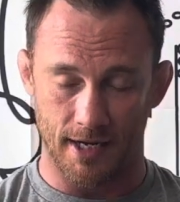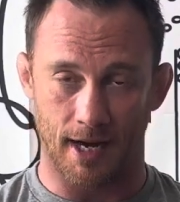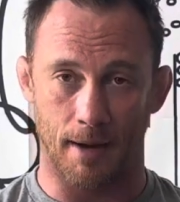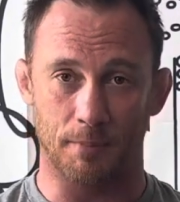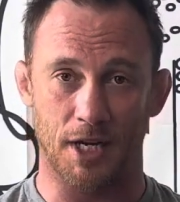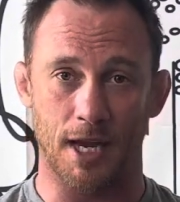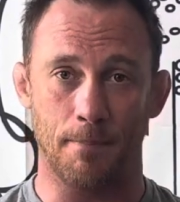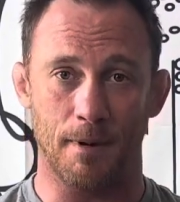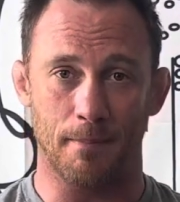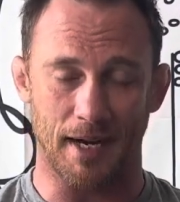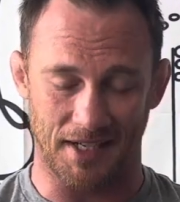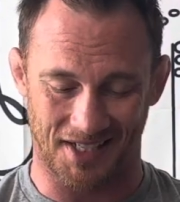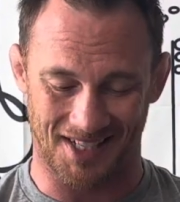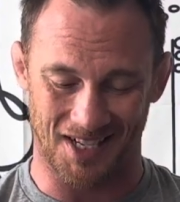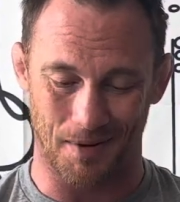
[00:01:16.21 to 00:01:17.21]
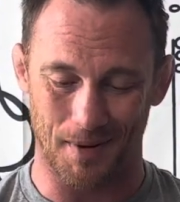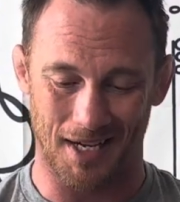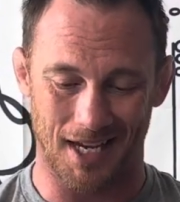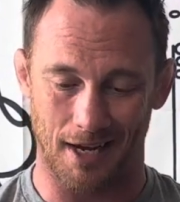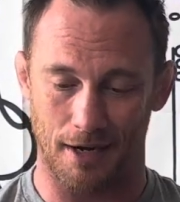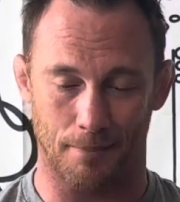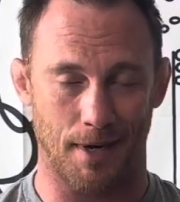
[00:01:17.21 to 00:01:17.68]
I'm keeping my stomach
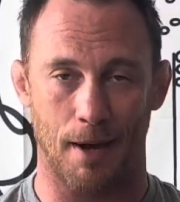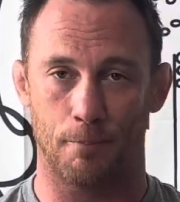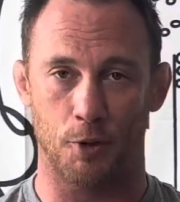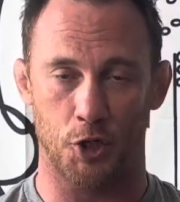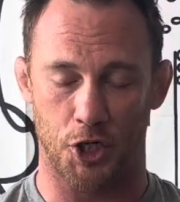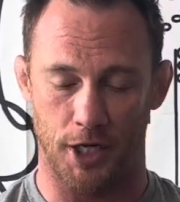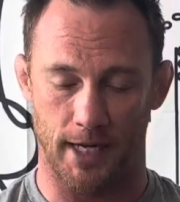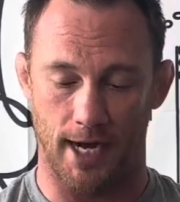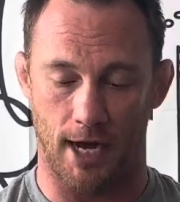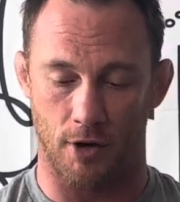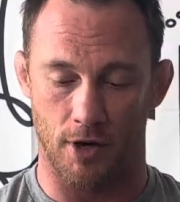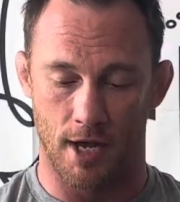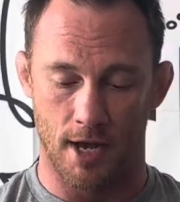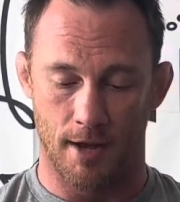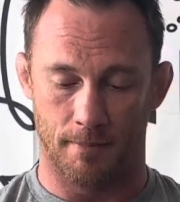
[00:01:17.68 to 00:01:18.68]
in, I'm not pushing it out,